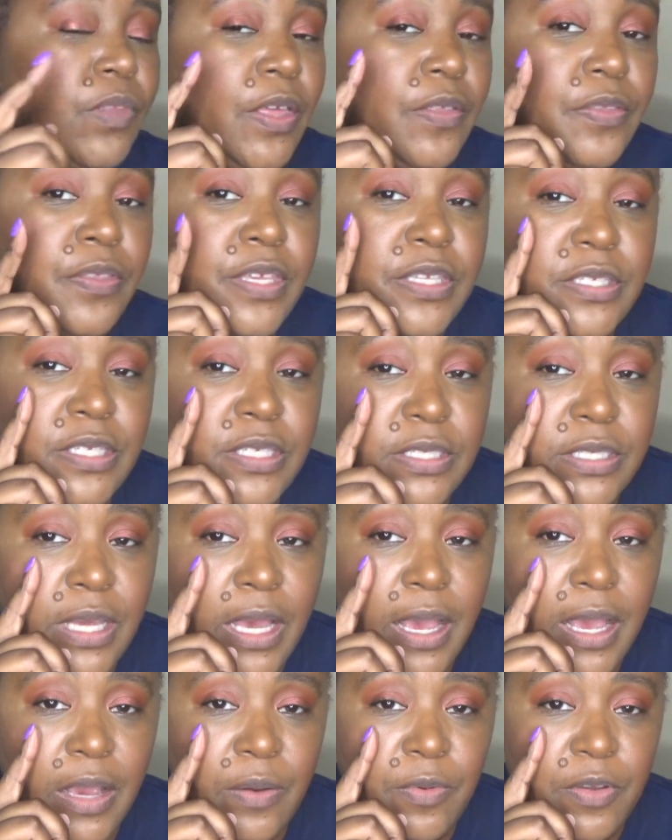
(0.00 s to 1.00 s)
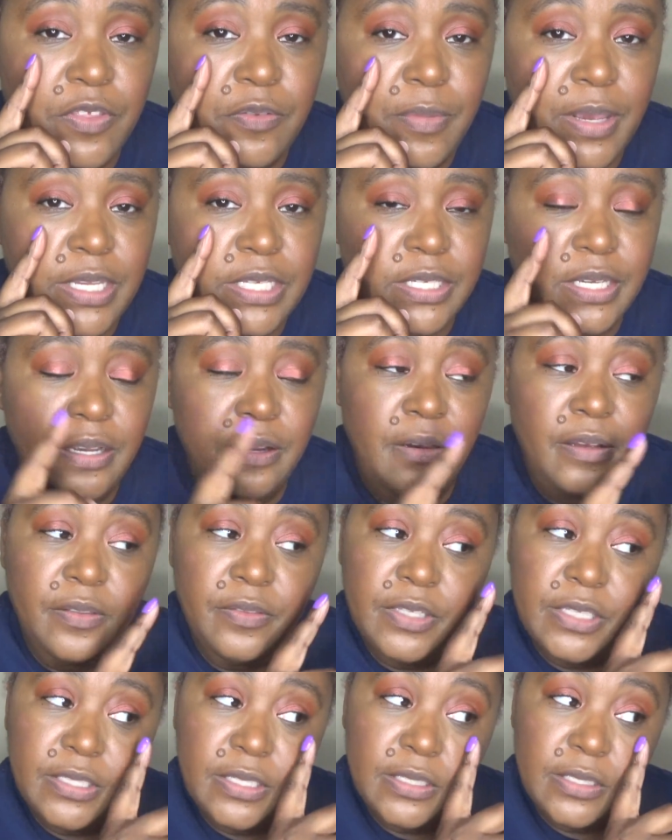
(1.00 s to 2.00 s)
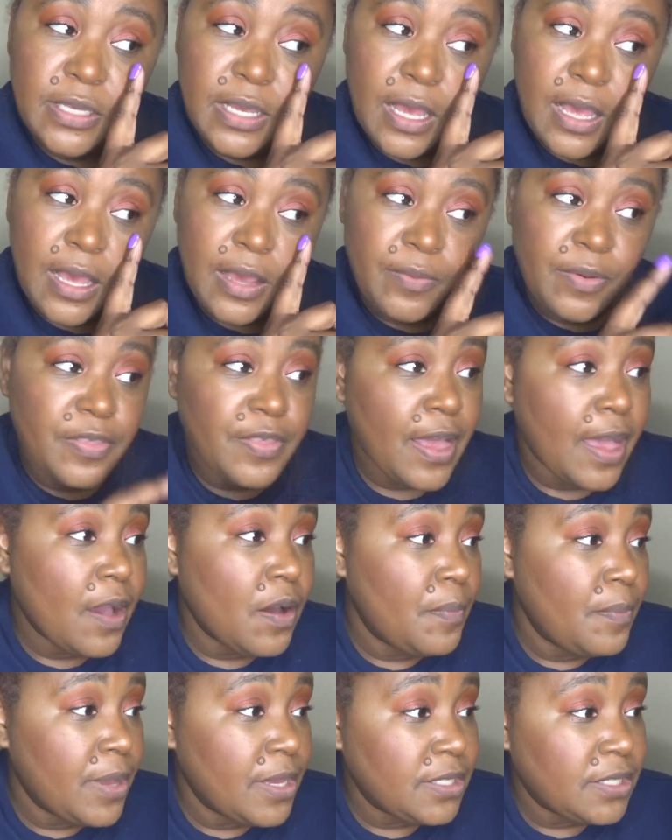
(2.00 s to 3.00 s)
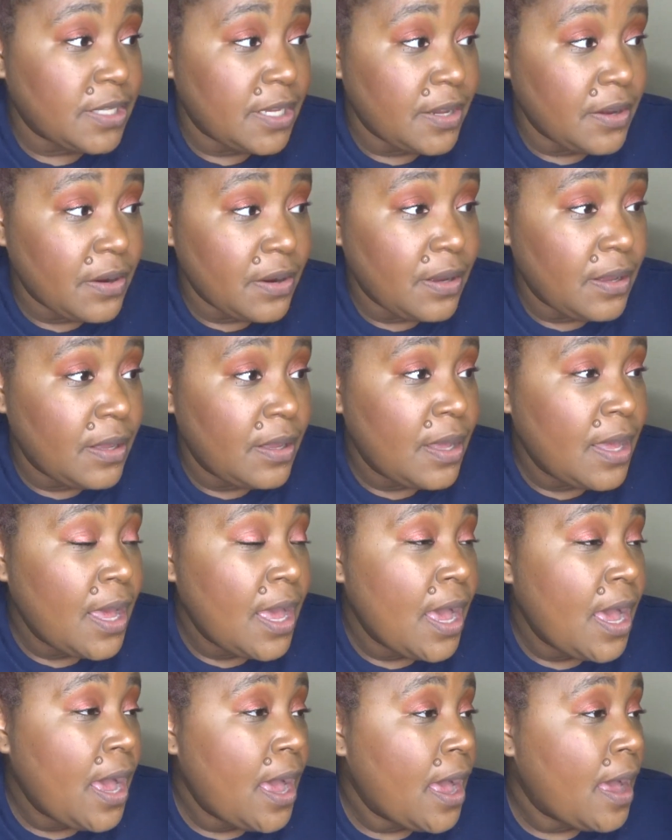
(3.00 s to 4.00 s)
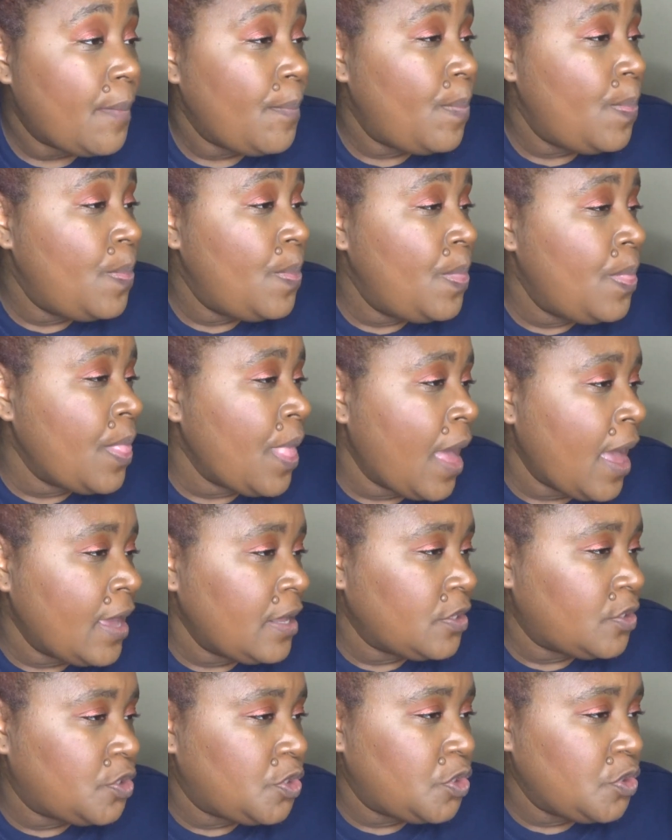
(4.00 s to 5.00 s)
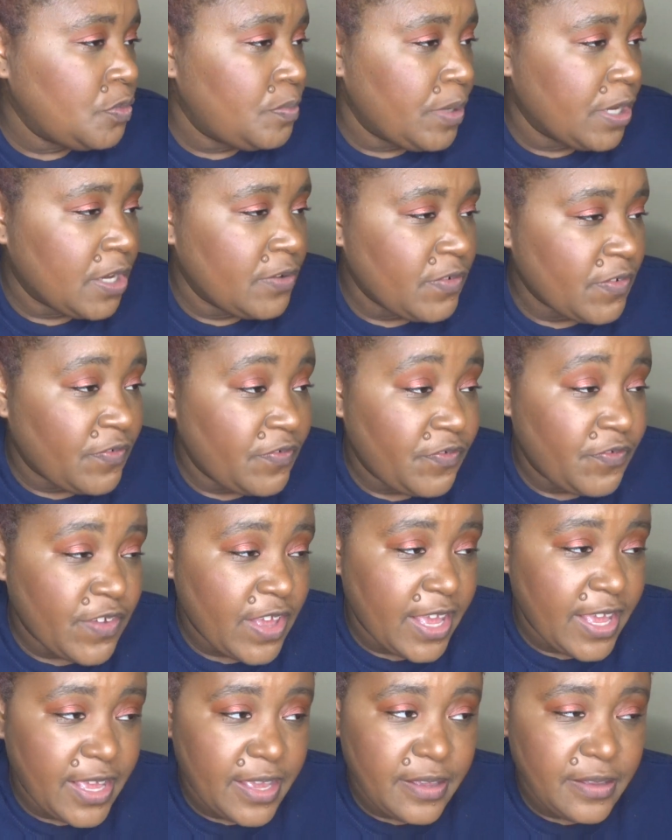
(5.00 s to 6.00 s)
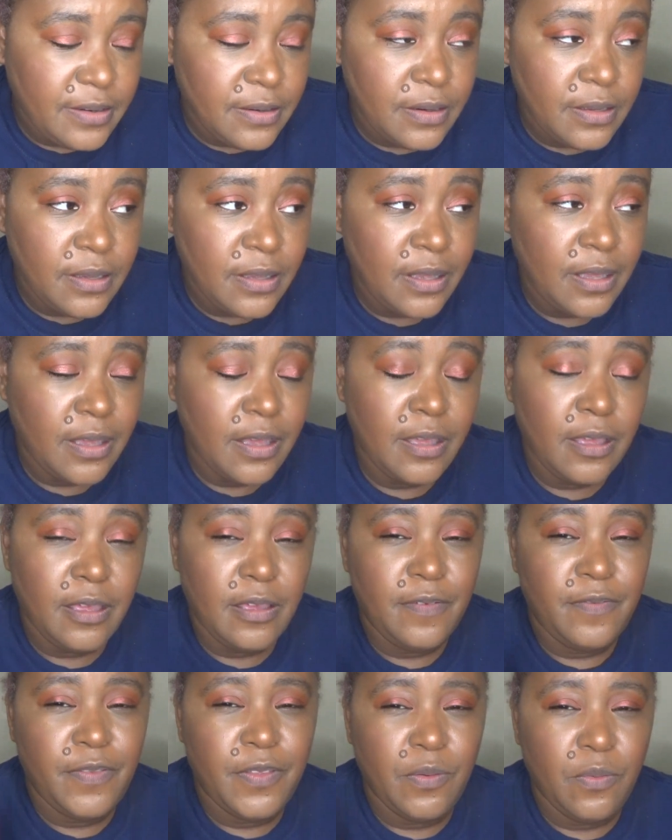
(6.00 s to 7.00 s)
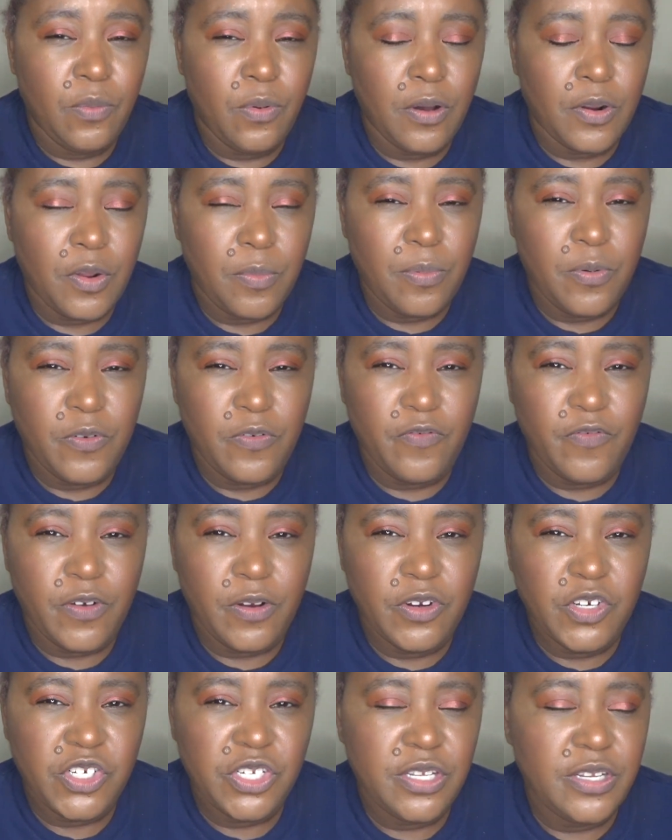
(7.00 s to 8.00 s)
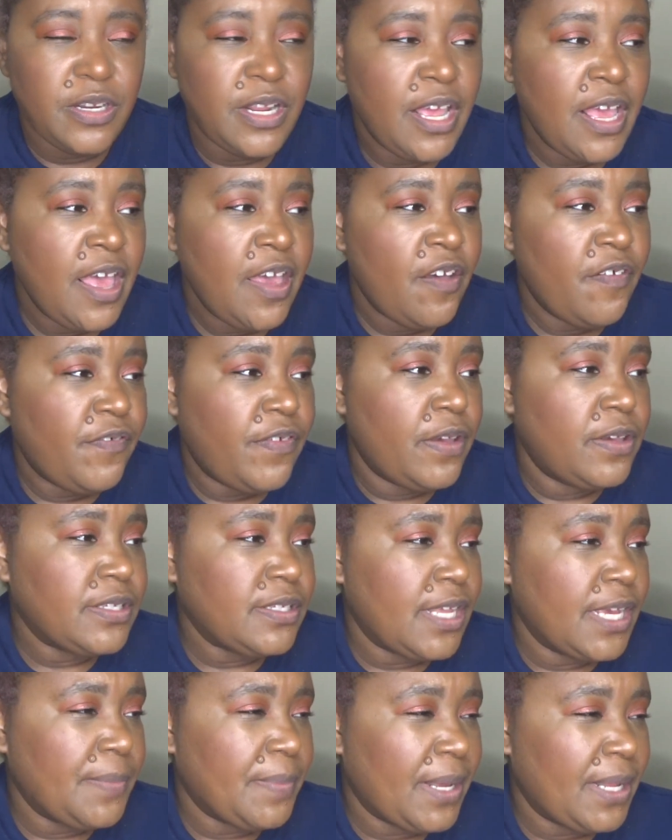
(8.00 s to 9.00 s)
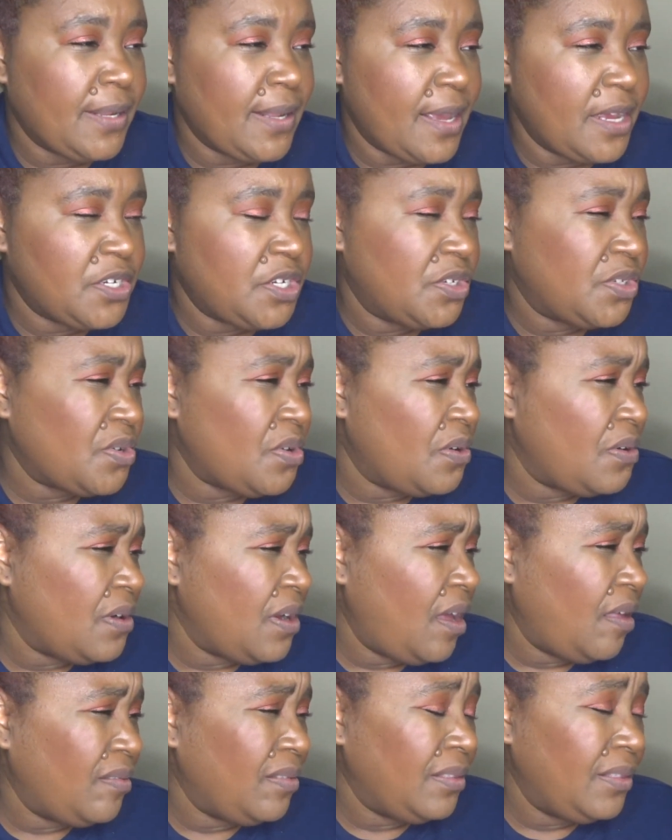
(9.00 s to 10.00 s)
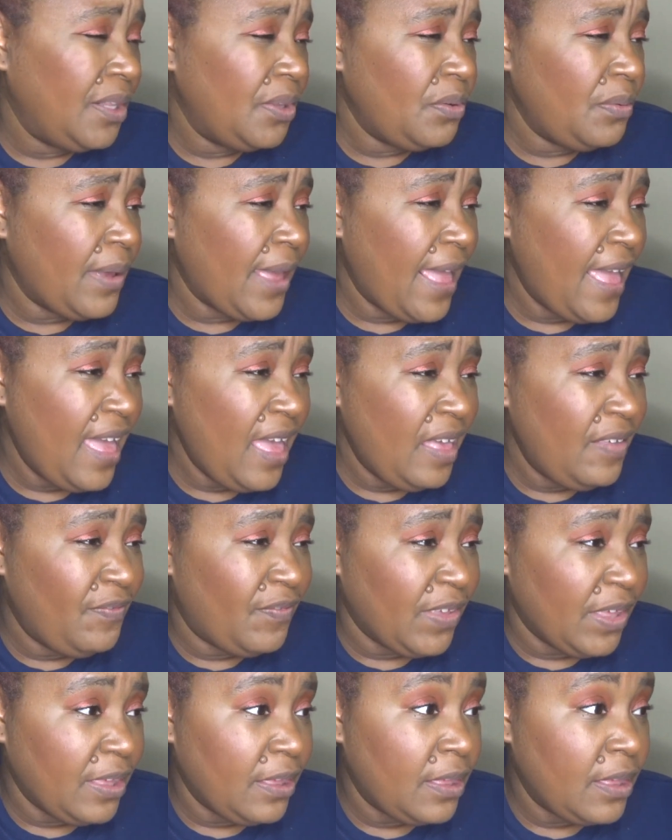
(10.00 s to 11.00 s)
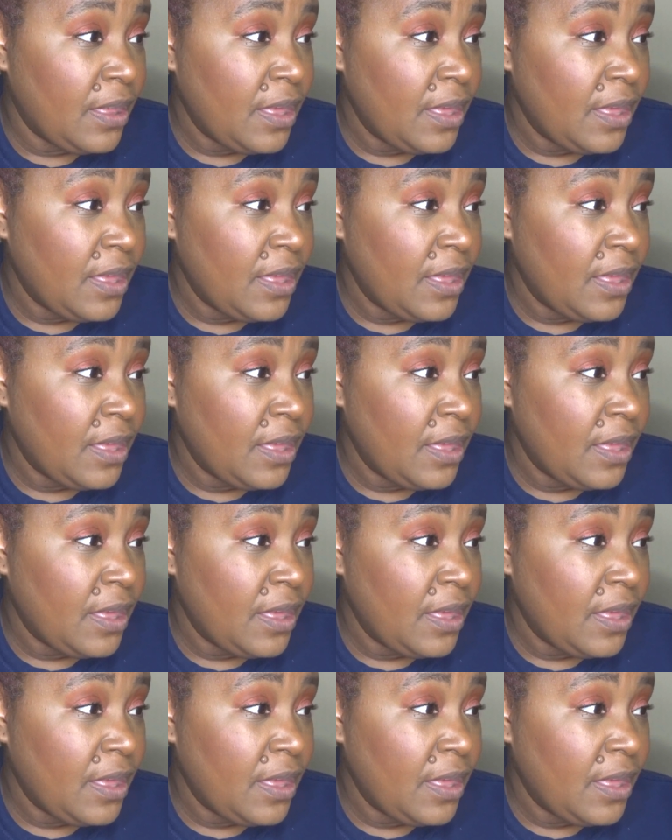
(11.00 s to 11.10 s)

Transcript: This is the eye with mascara. This is the eye without mascara. Not too big of a fan of the waterproof version. Feels like my lashes are a little heavy.